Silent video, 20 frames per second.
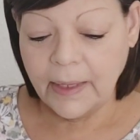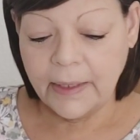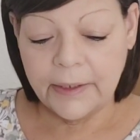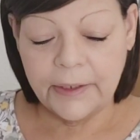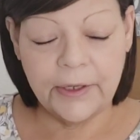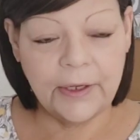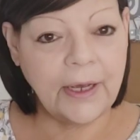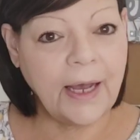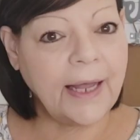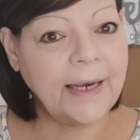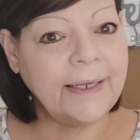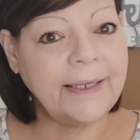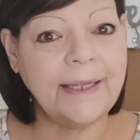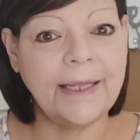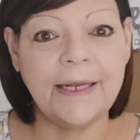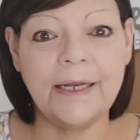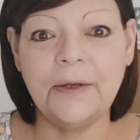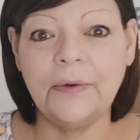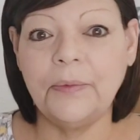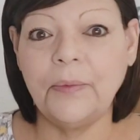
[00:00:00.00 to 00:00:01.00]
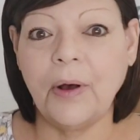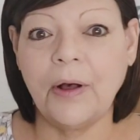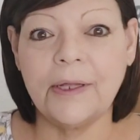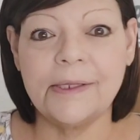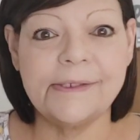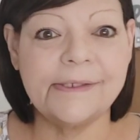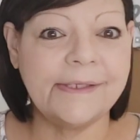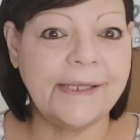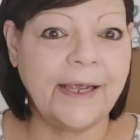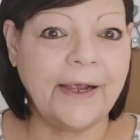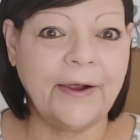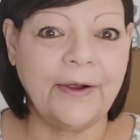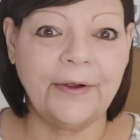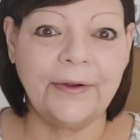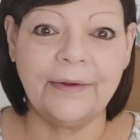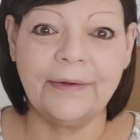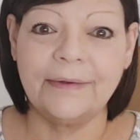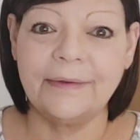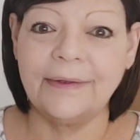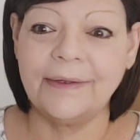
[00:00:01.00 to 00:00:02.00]
you got to get it while it's
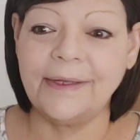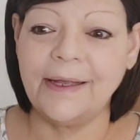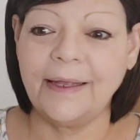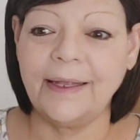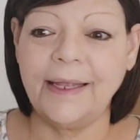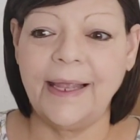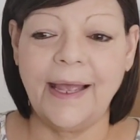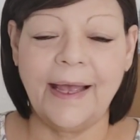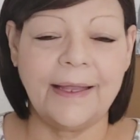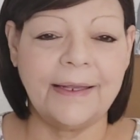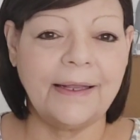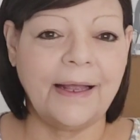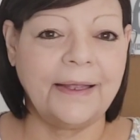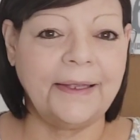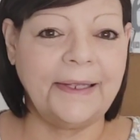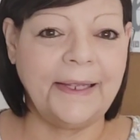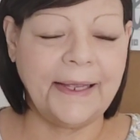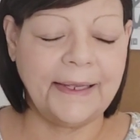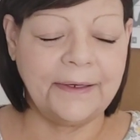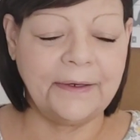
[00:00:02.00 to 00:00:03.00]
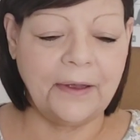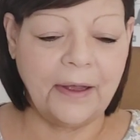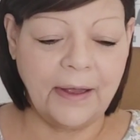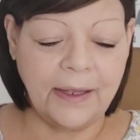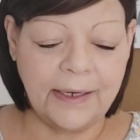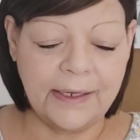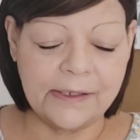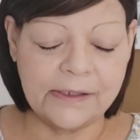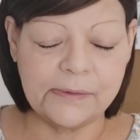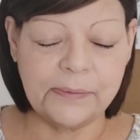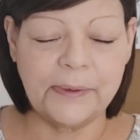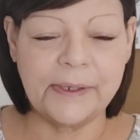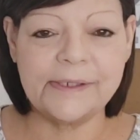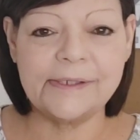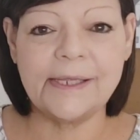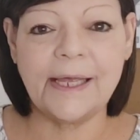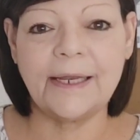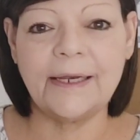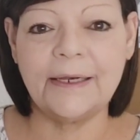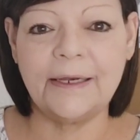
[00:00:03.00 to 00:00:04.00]
there. I can't I cannot express
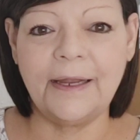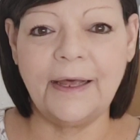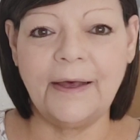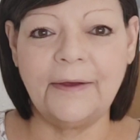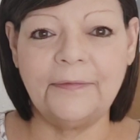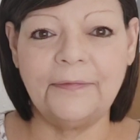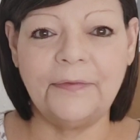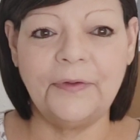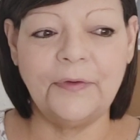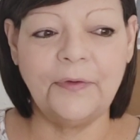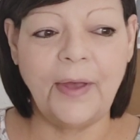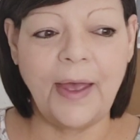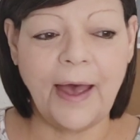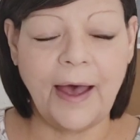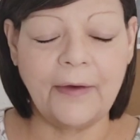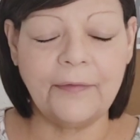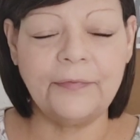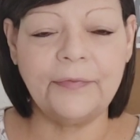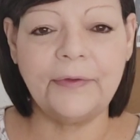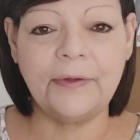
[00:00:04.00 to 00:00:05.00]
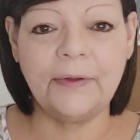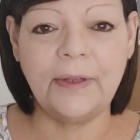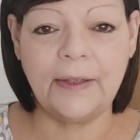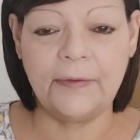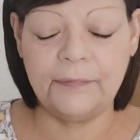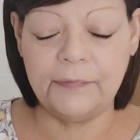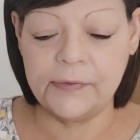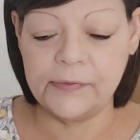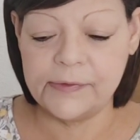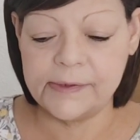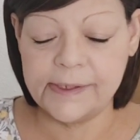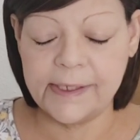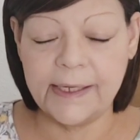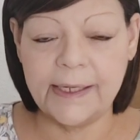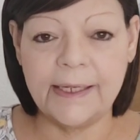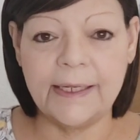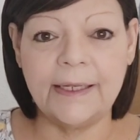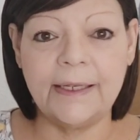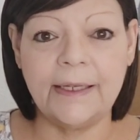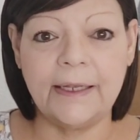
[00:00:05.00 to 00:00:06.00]
that enough. You have to if you
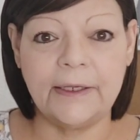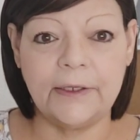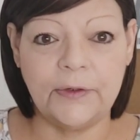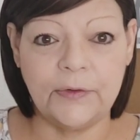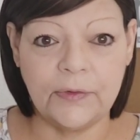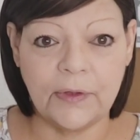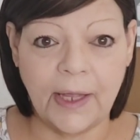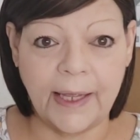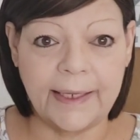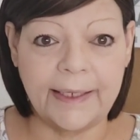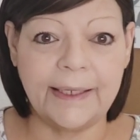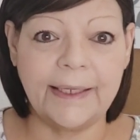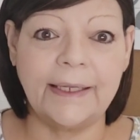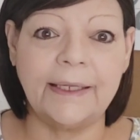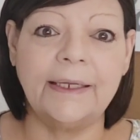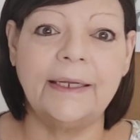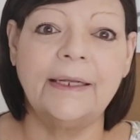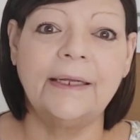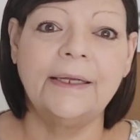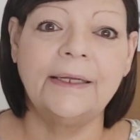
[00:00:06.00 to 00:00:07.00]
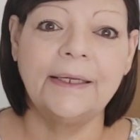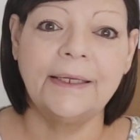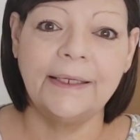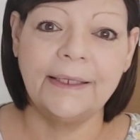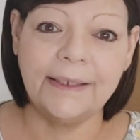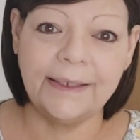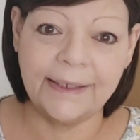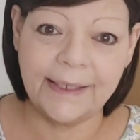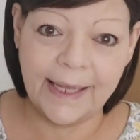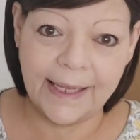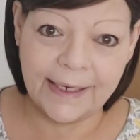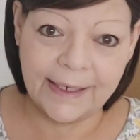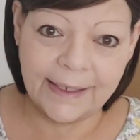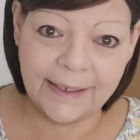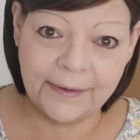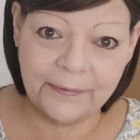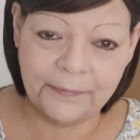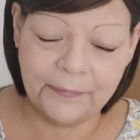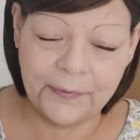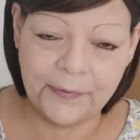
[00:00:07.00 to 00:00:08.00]
see it and you like it, get it
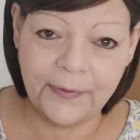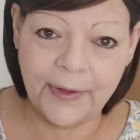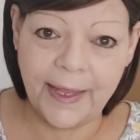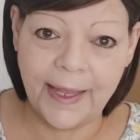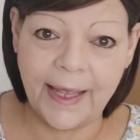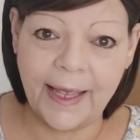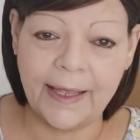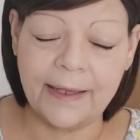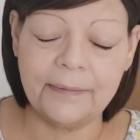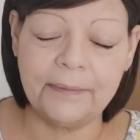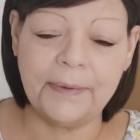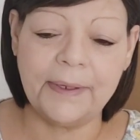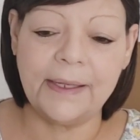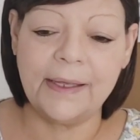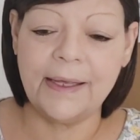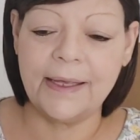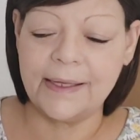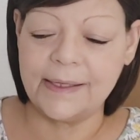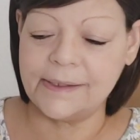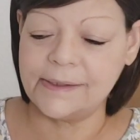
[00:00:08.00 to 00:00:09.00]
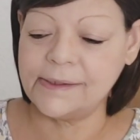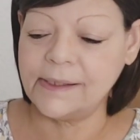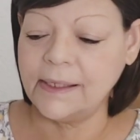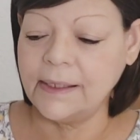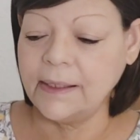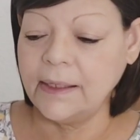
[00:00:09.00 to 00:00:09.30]
if you can because